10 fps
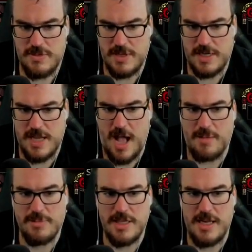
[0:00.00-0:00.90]
The
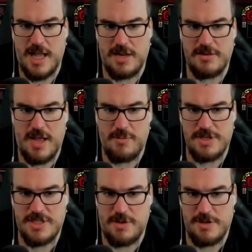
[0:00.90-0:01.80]
goblet? I don't I
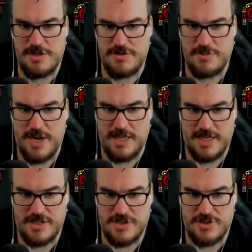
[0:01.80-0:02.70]
wish I wish there was a way to
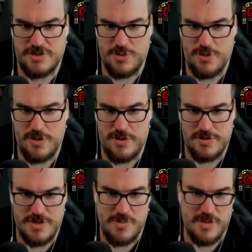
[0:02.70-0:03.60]
like sort
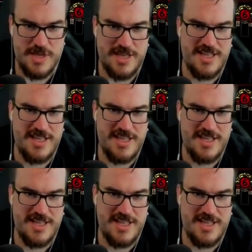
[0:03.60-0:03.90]
or something.